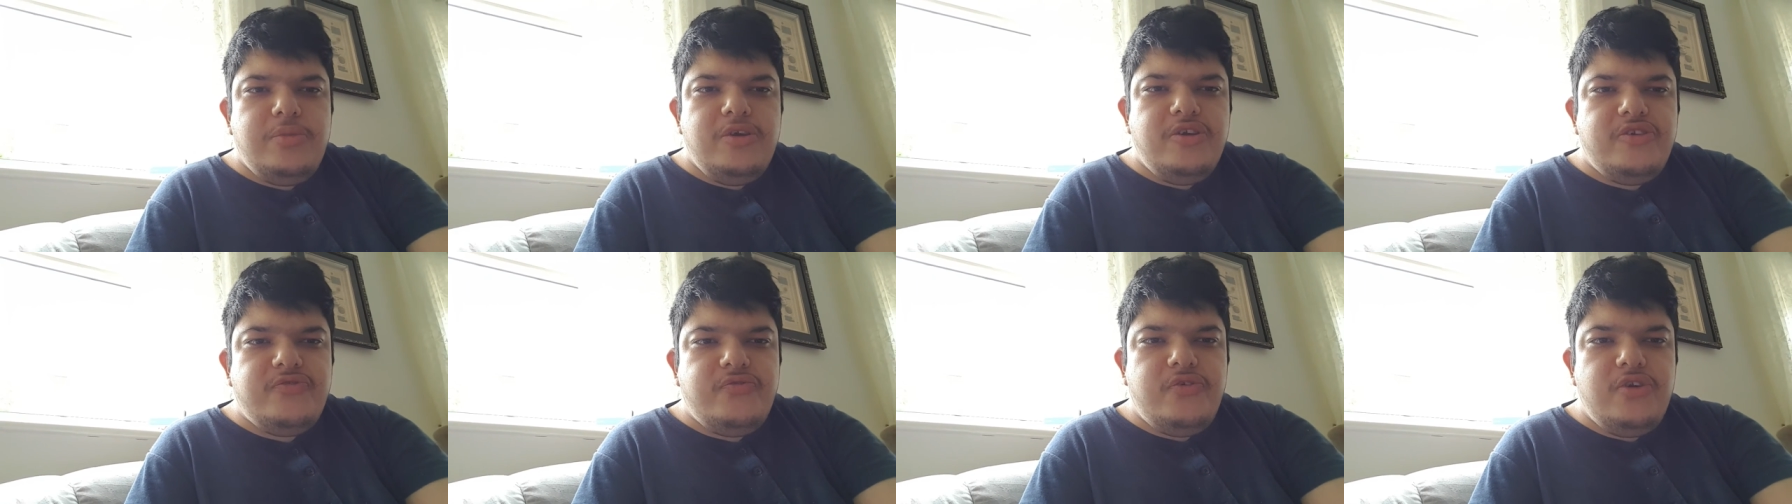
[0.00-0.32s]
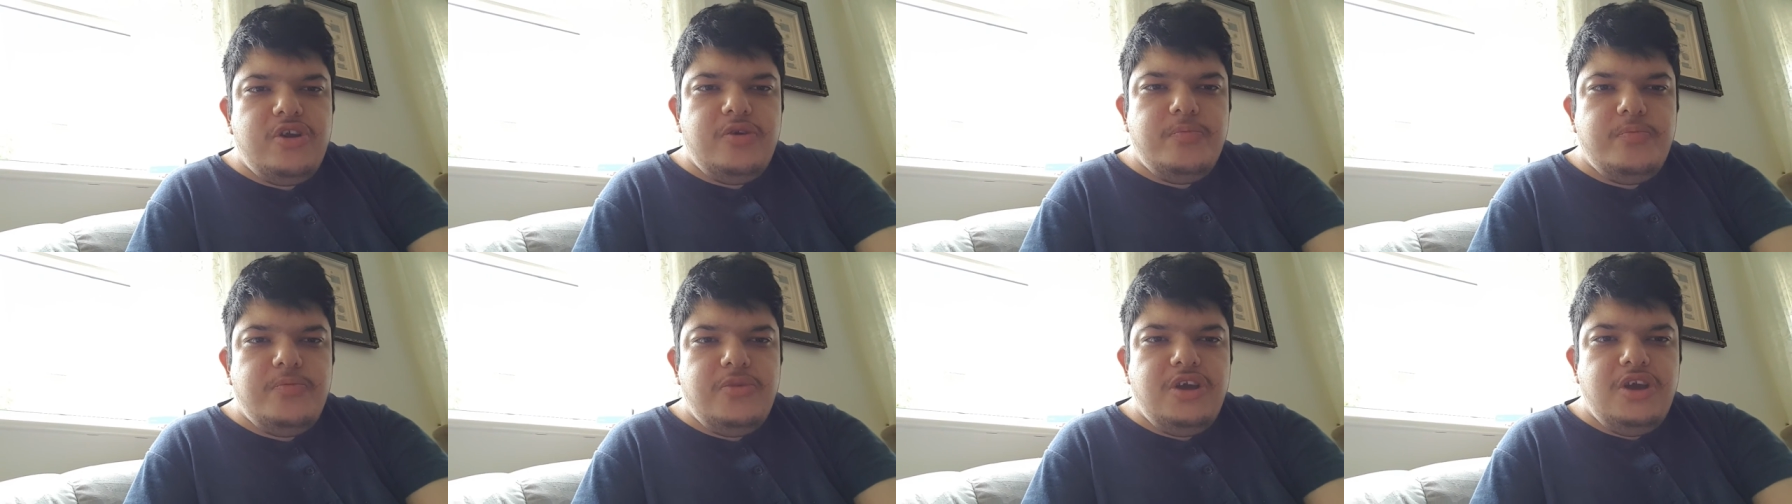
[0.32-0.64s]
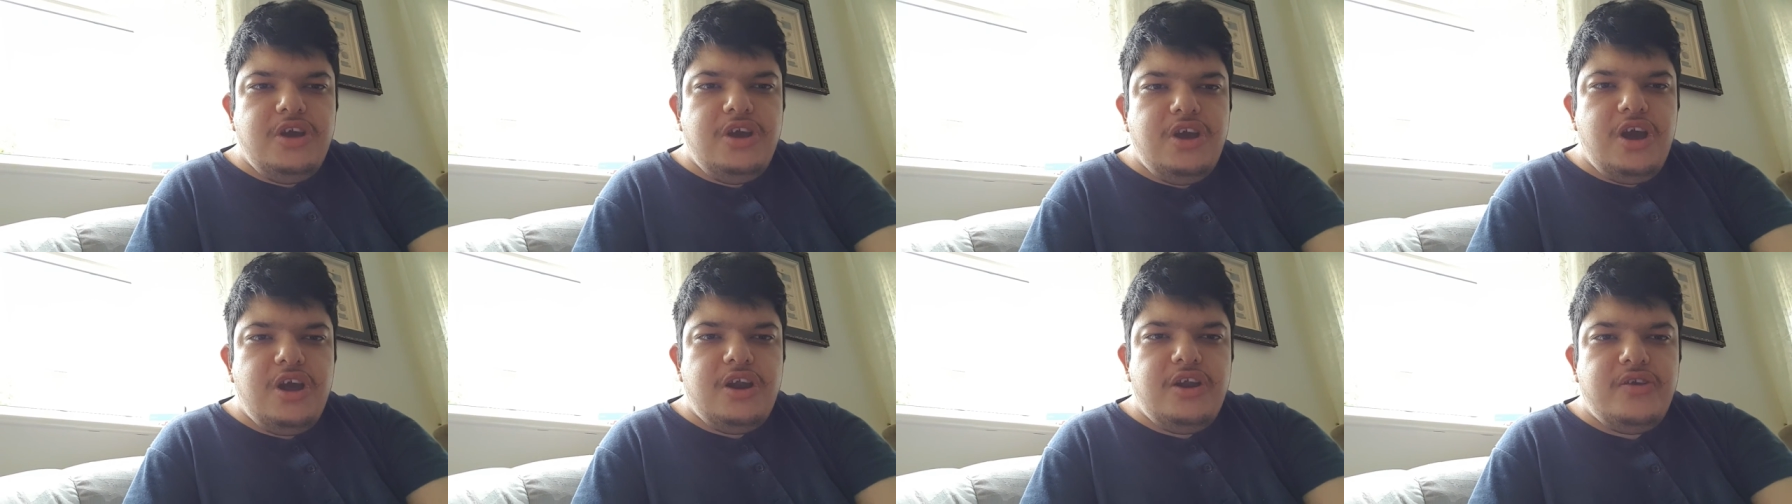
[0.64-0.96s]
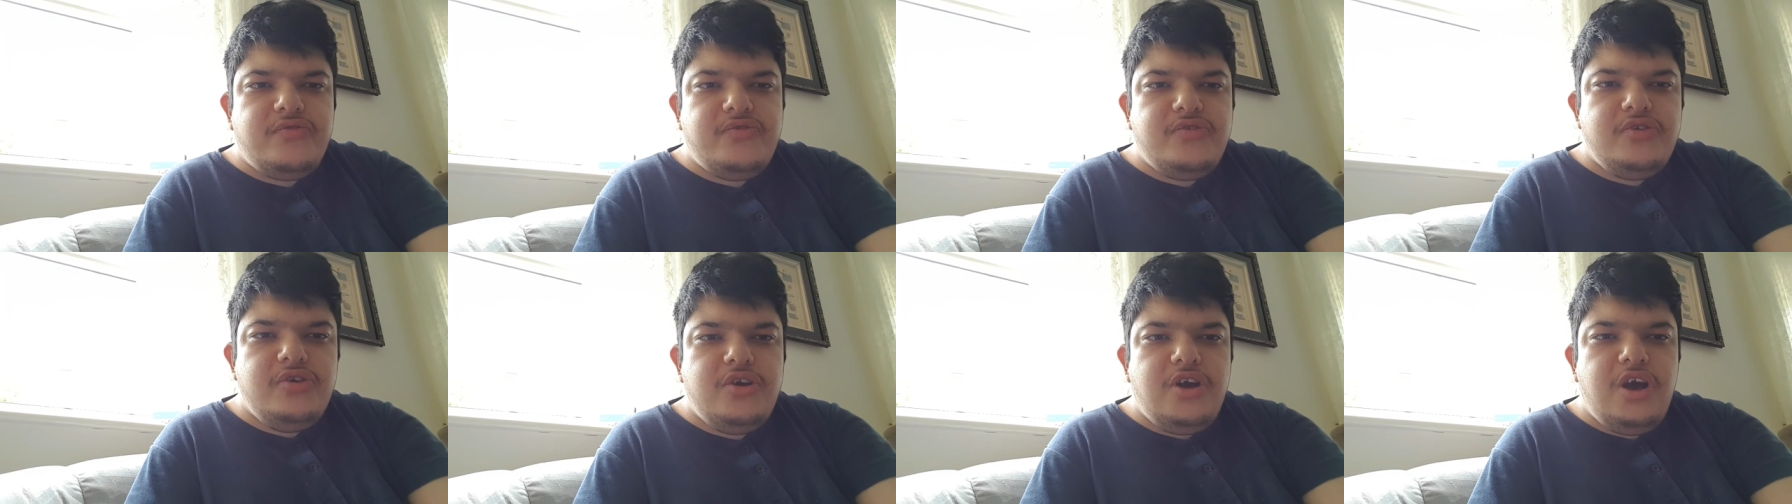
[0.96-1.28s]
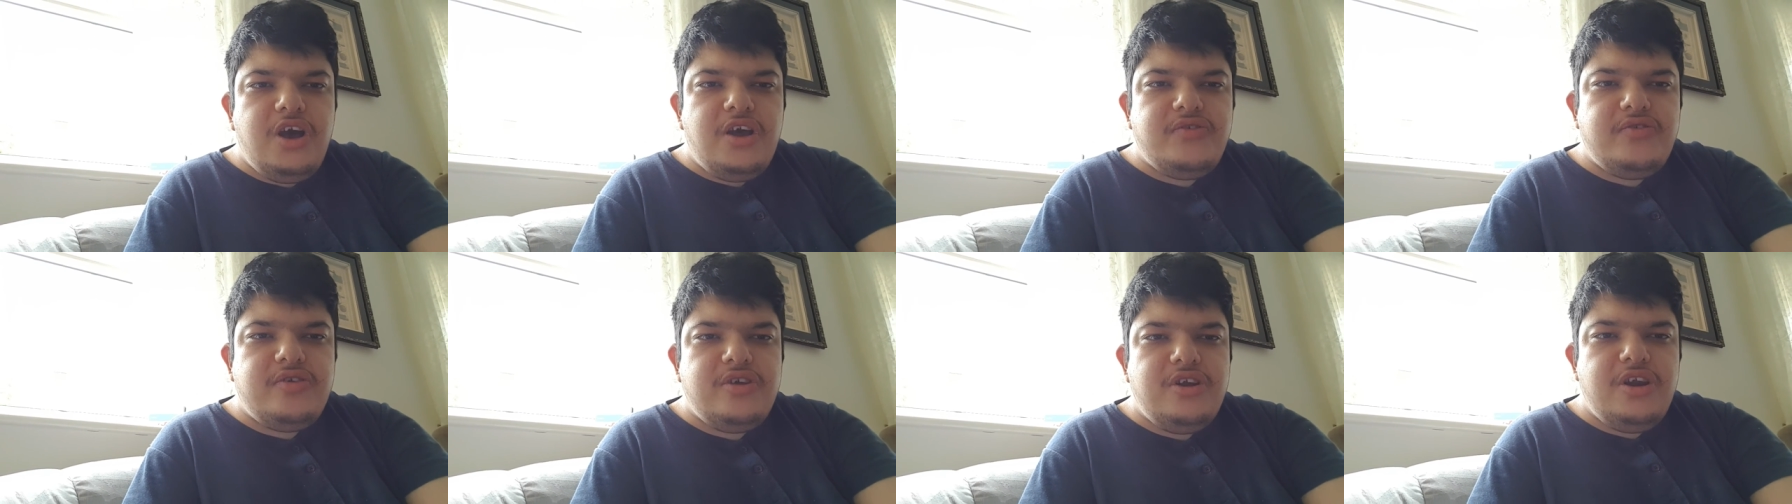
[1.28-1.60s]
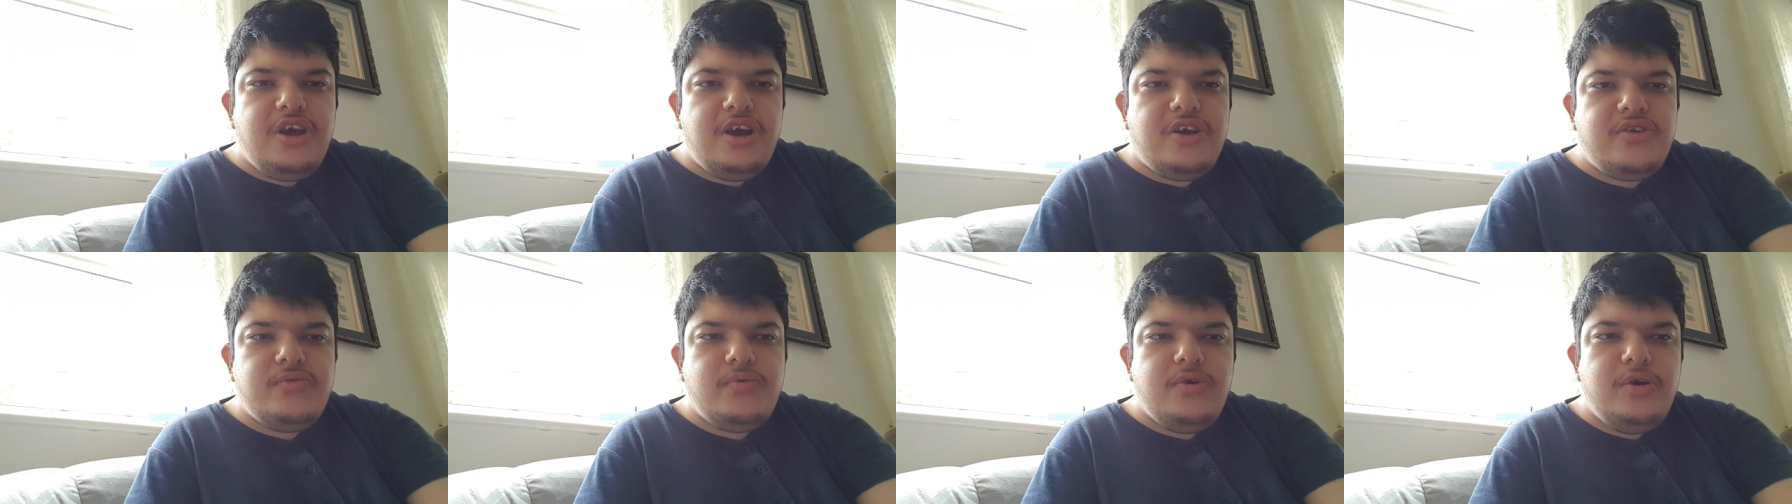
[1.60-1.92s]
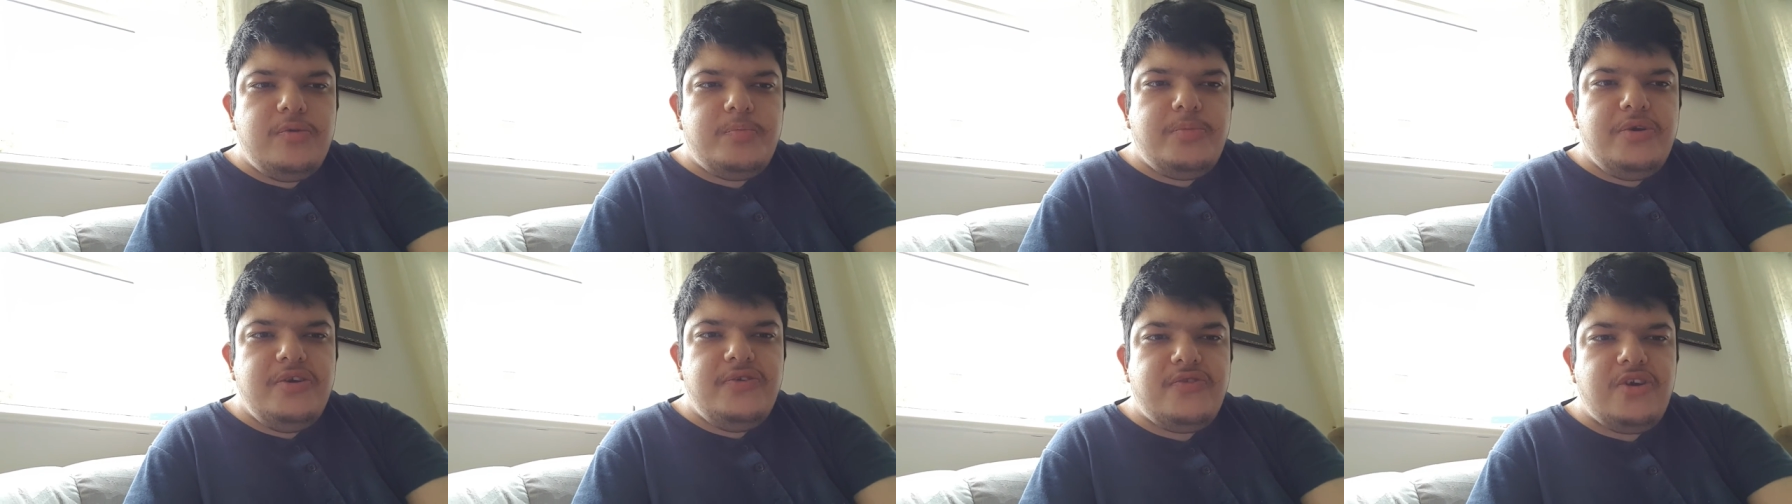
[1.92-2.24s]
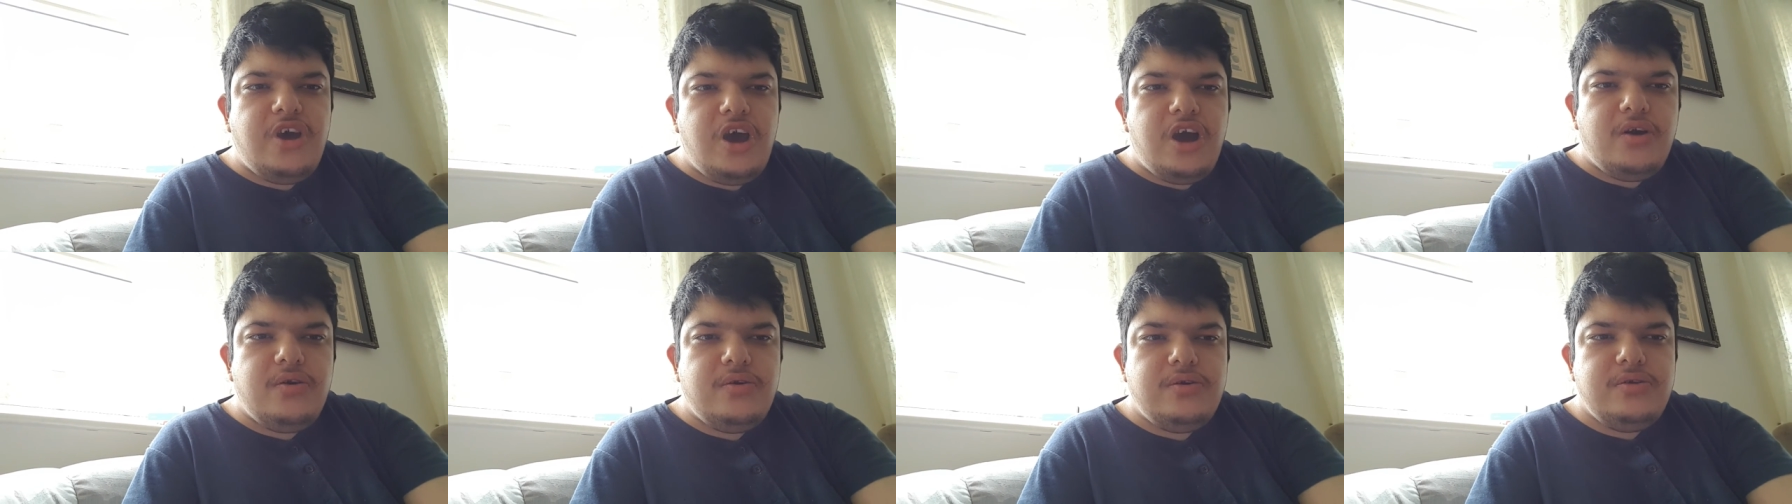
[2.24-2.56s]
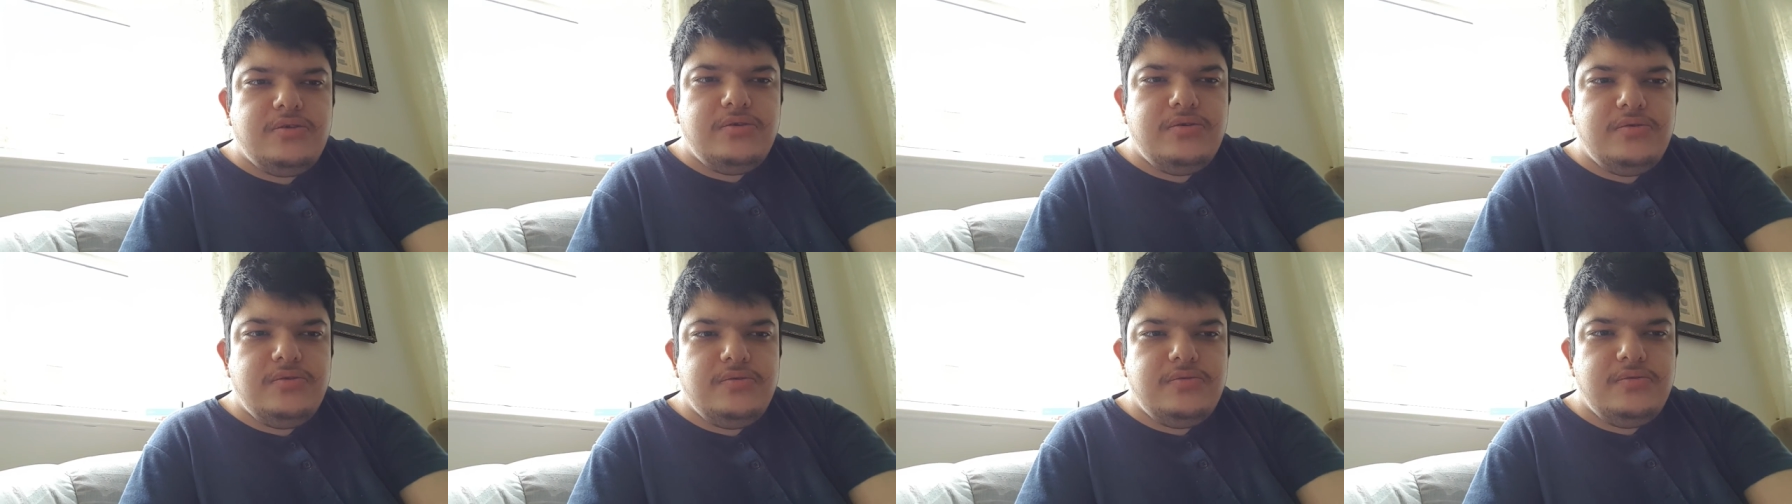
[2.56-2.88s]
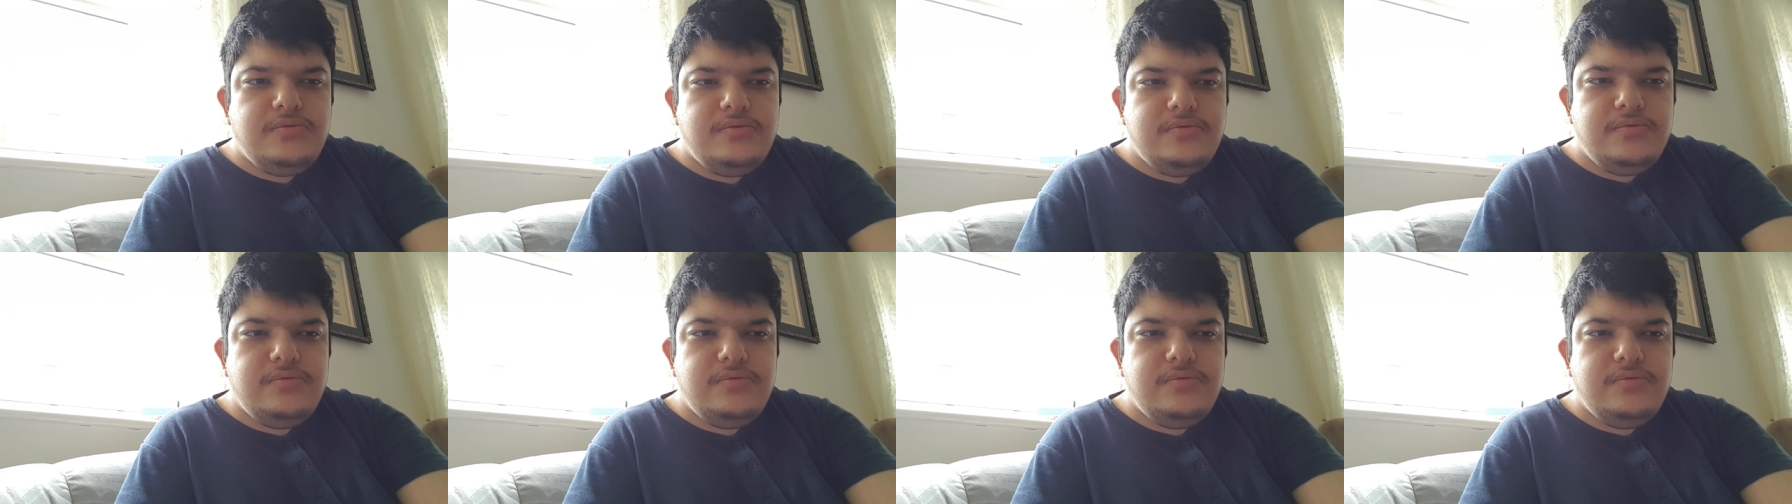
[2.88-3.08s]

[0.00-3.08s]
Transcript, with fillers: Please follow me, and I'll see you guys in the next one. Peace out.